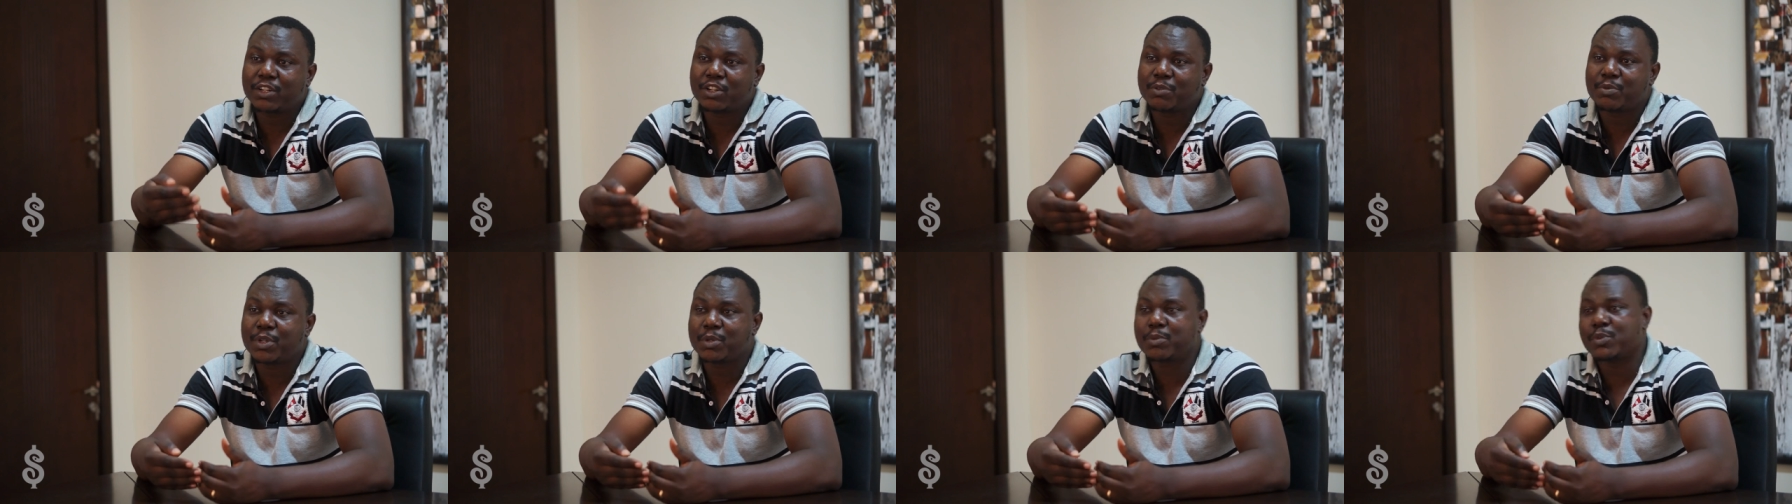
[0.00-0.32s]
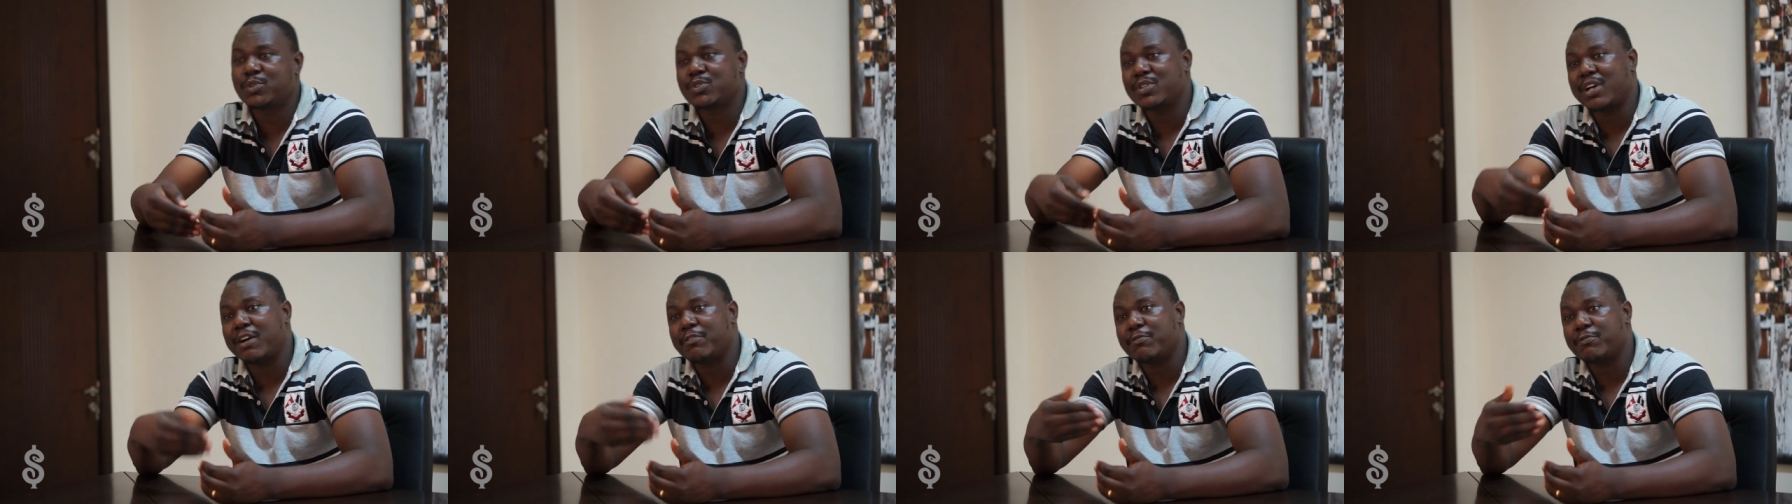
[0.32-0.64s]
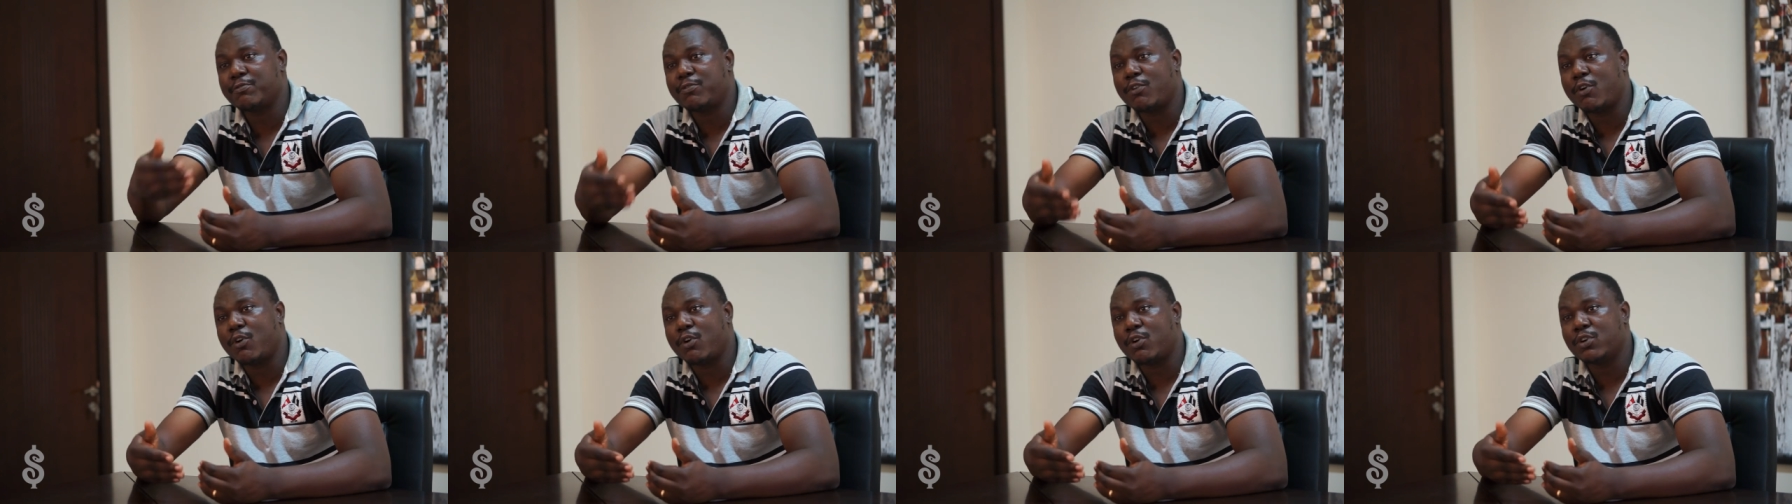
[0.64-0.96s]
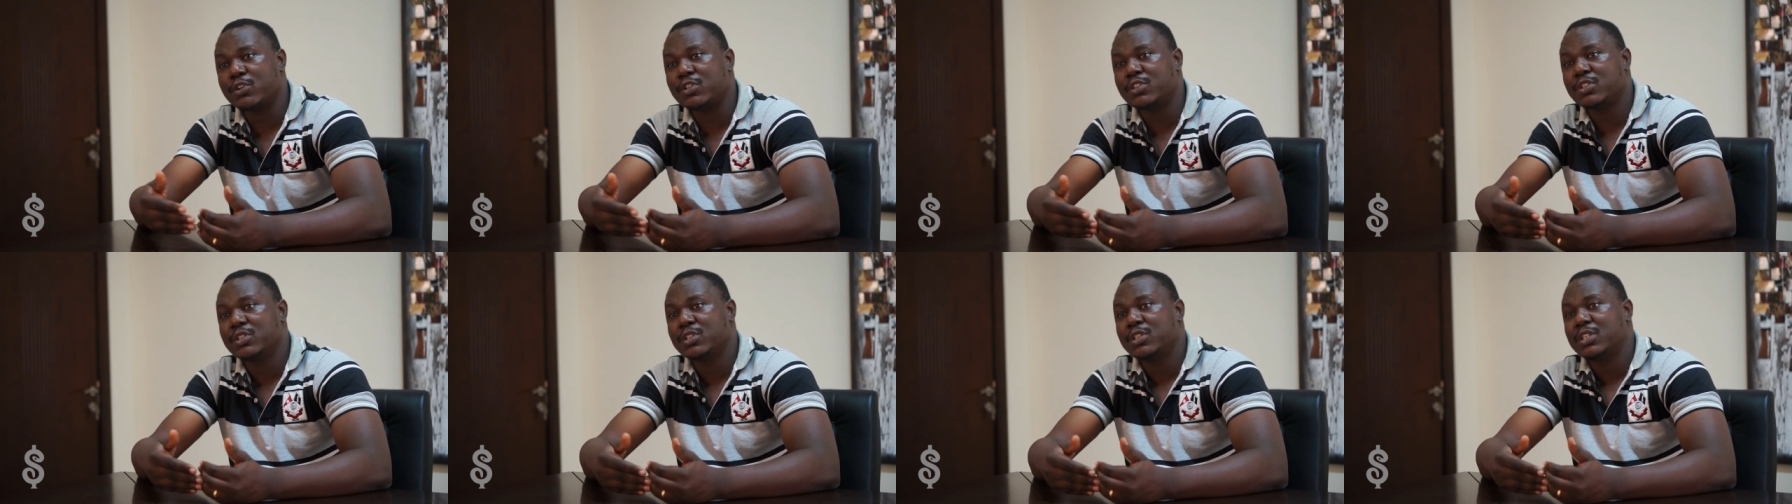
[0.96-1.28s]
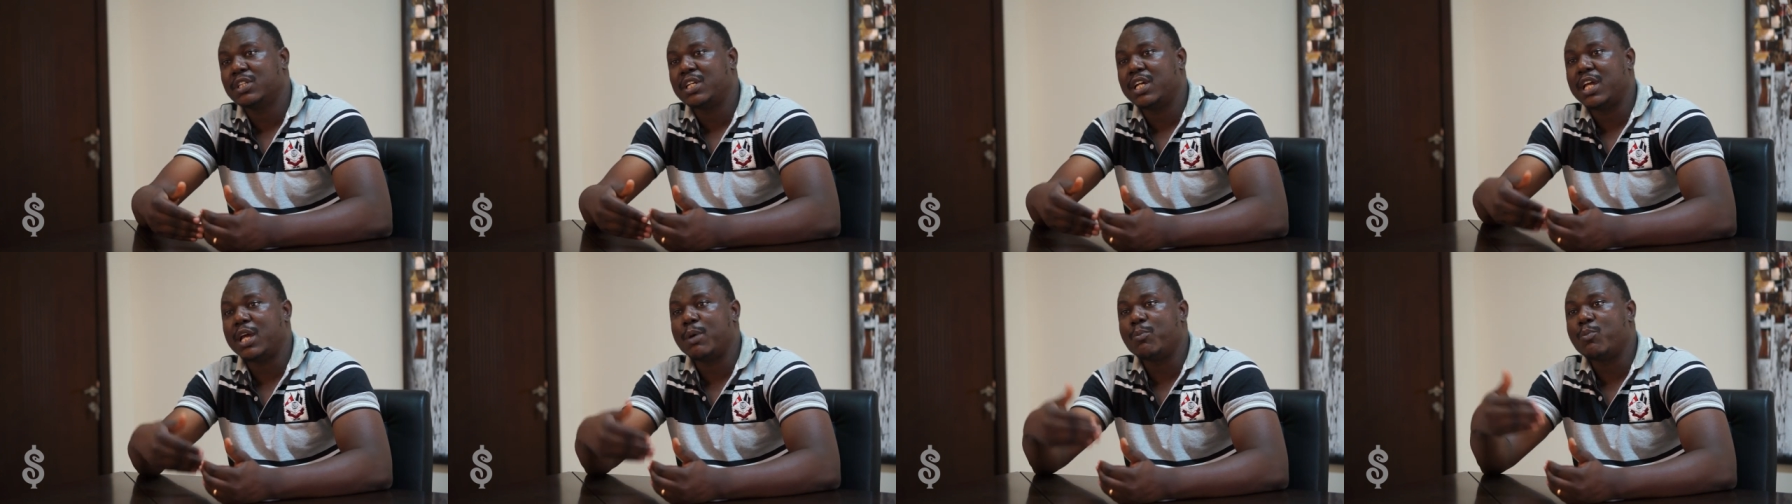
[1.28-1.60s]
not be able to afford
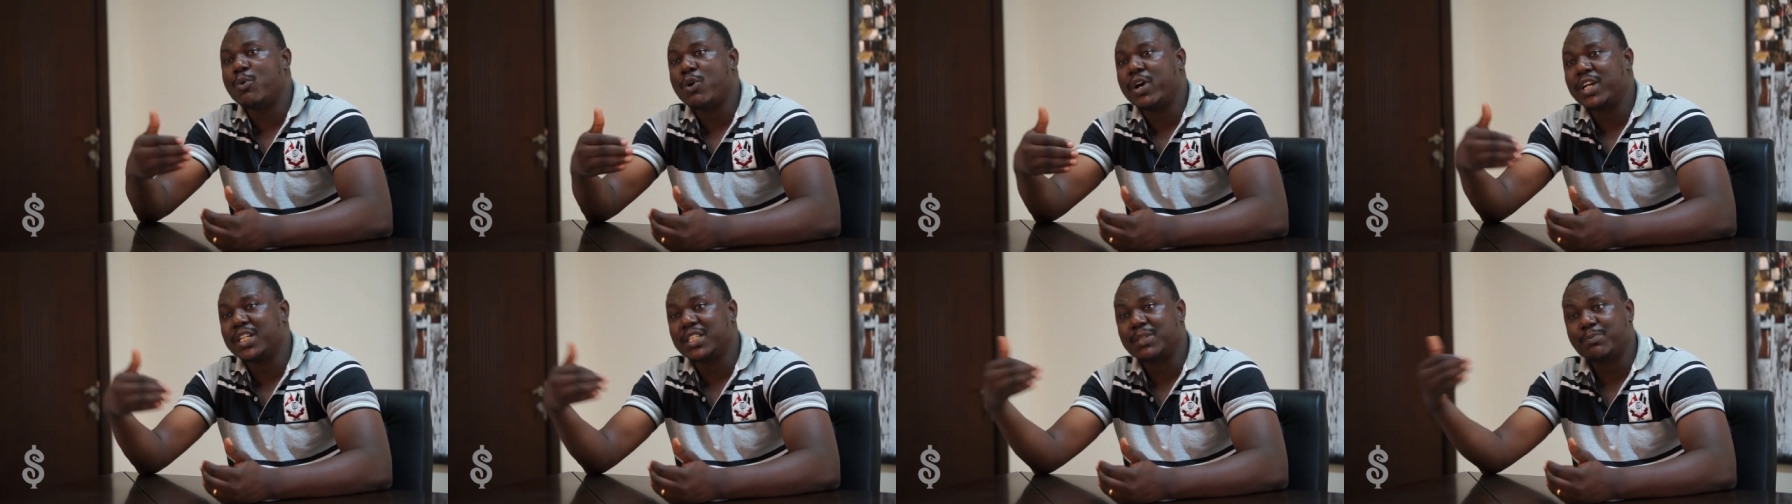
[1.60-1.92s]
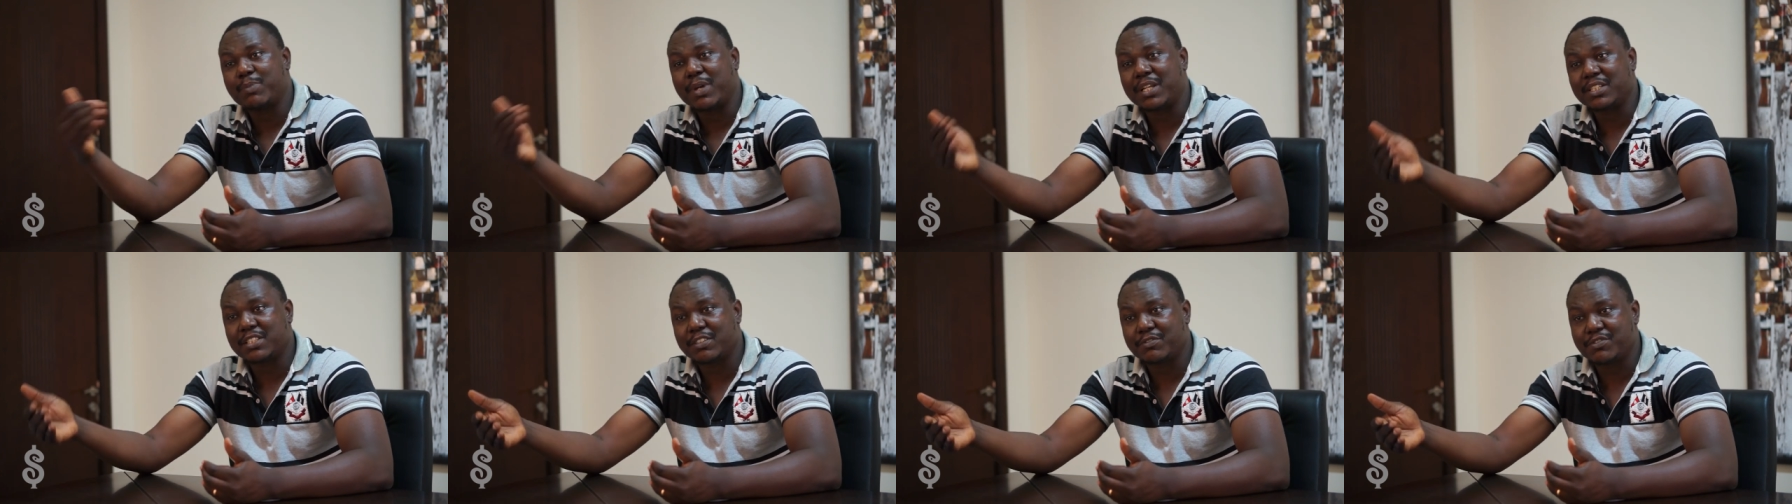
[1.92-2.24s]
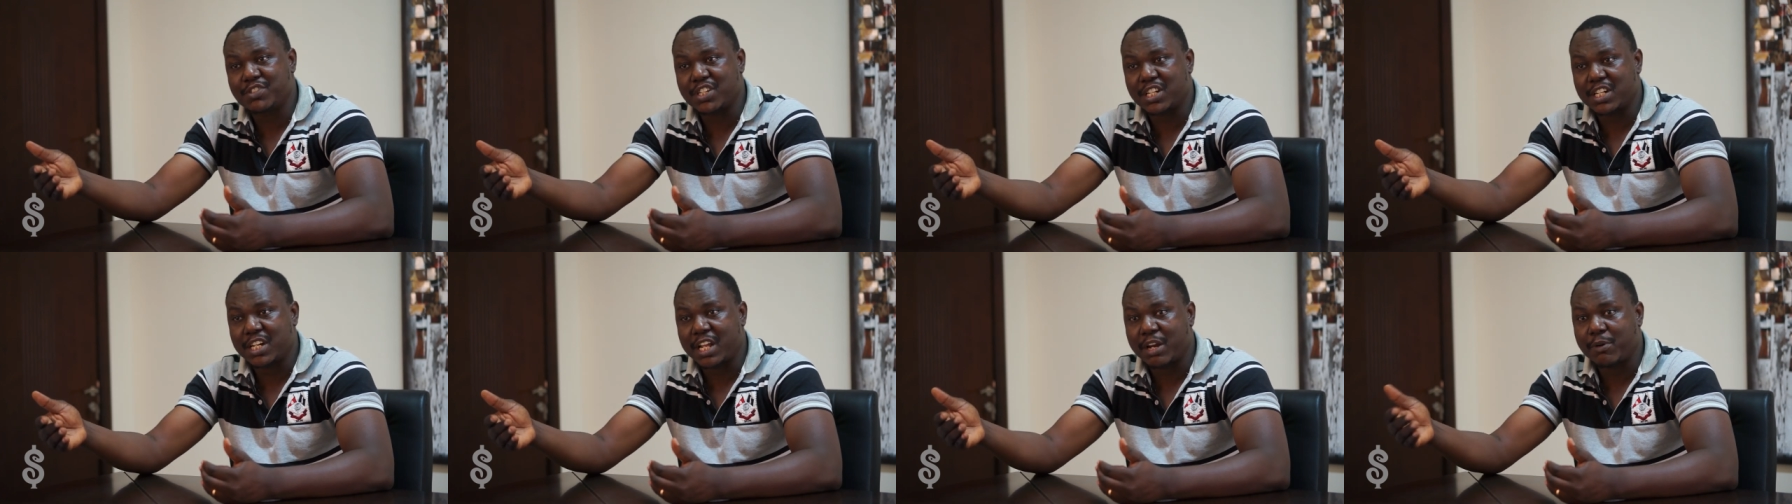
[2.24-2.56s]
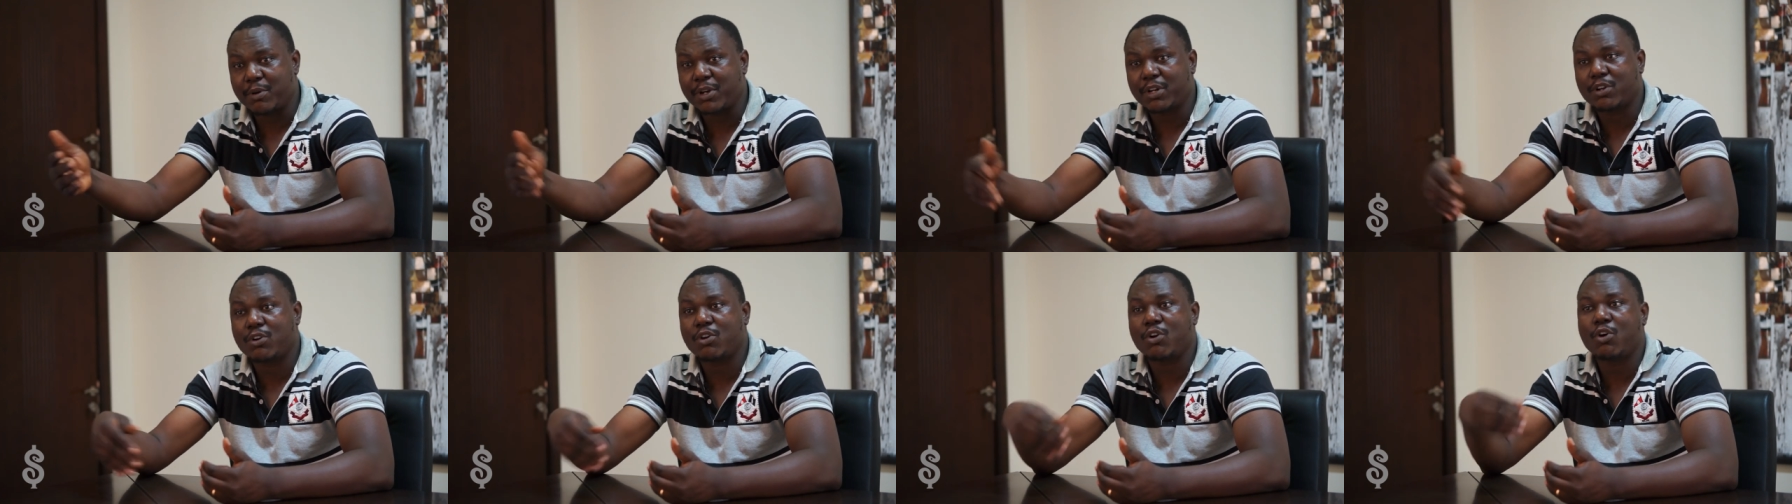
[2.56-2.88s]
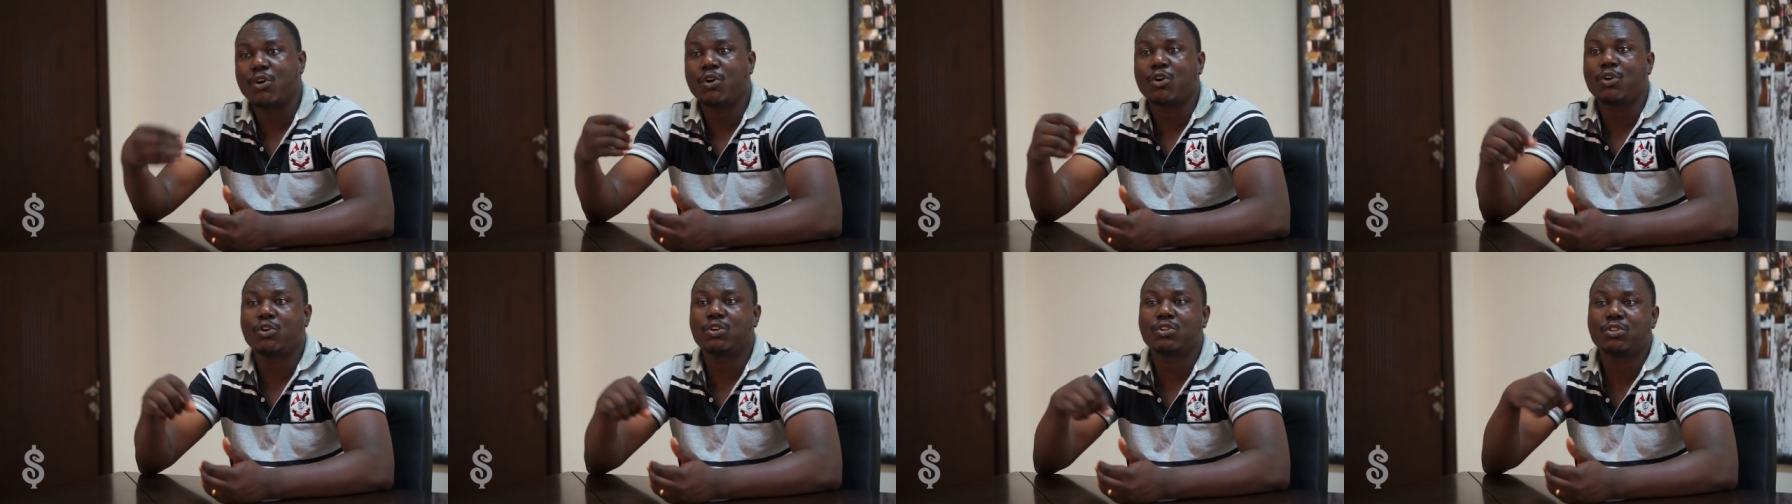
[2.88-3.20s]
a more expensive generic
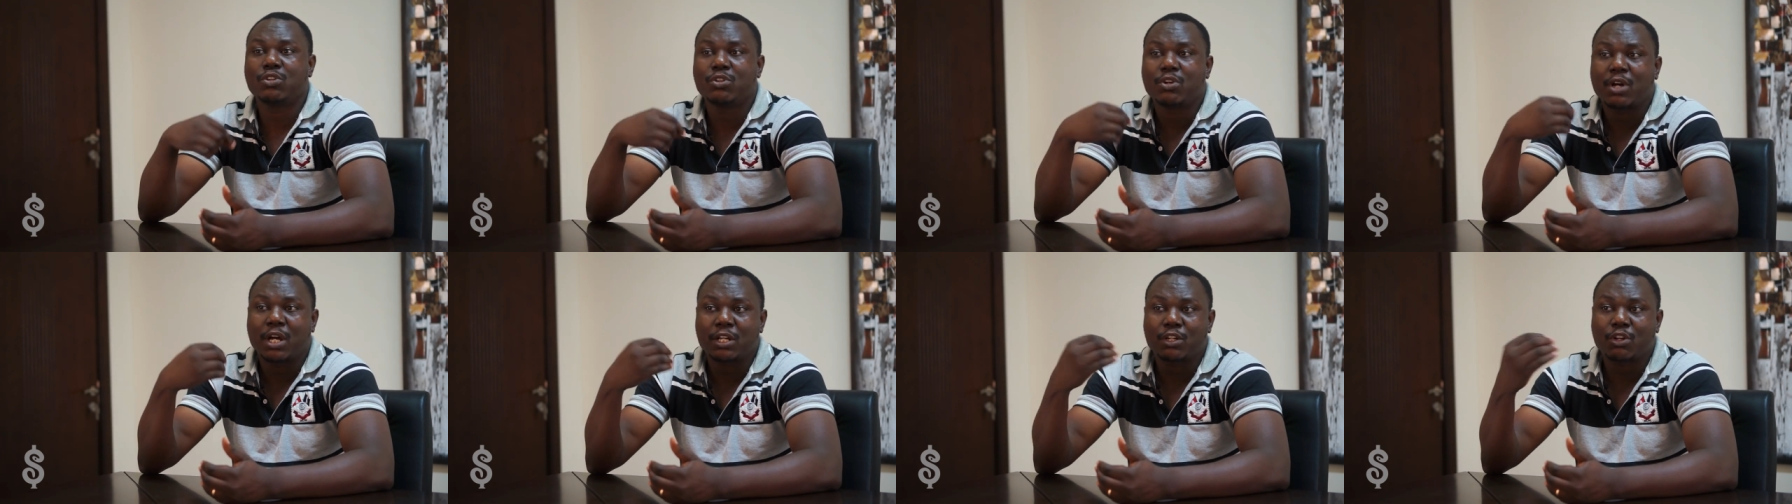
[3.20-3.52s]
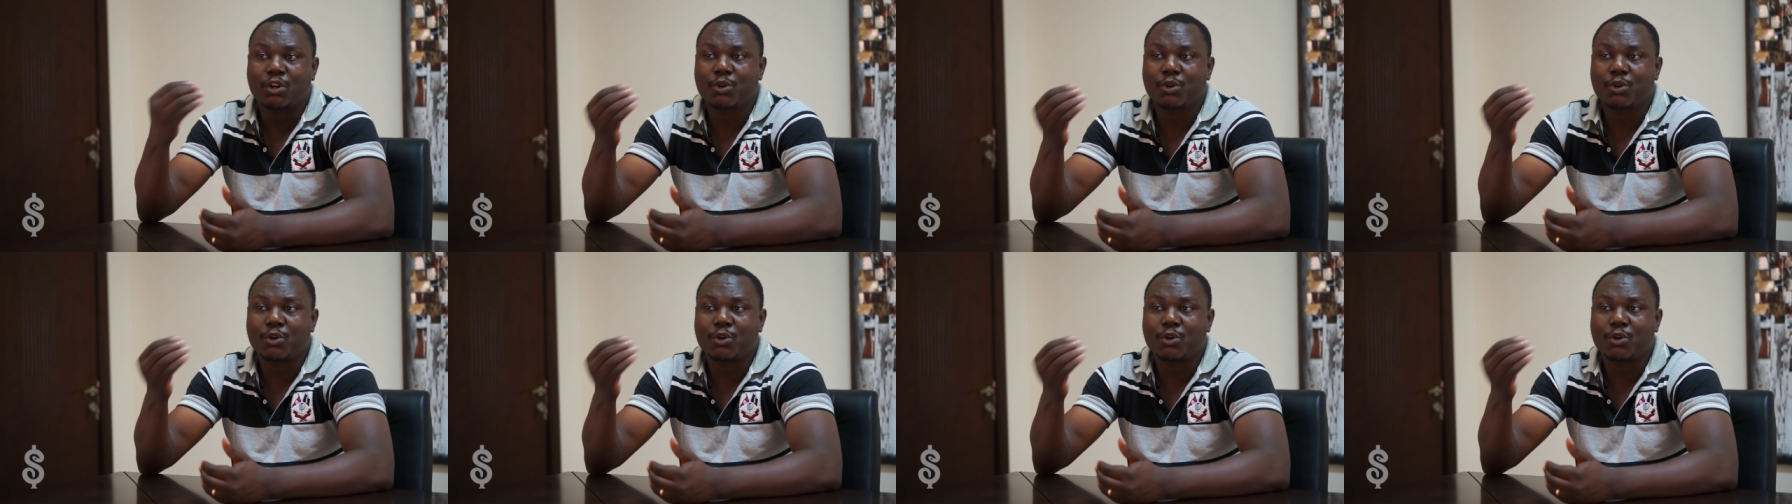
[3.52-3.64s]
or an